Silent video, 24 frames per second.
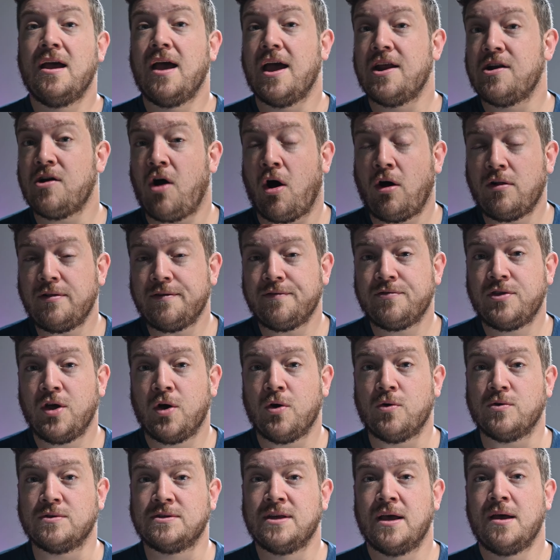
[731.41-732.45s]
and all of
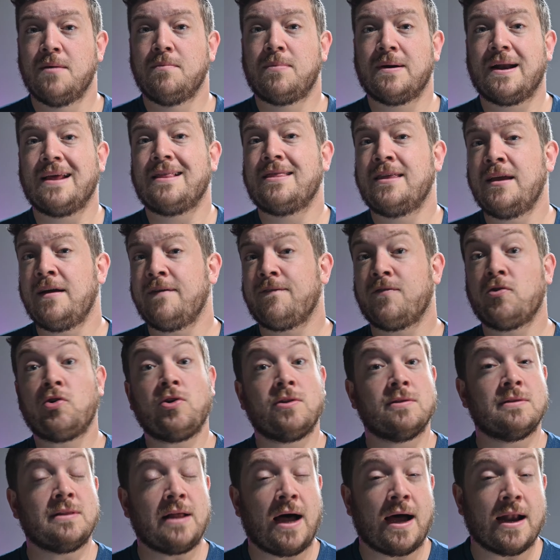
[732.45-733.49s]
those, but I think for a
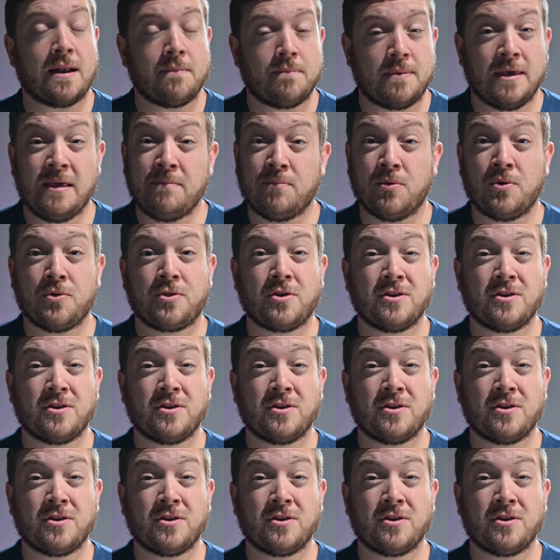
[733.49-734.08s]
lot of people,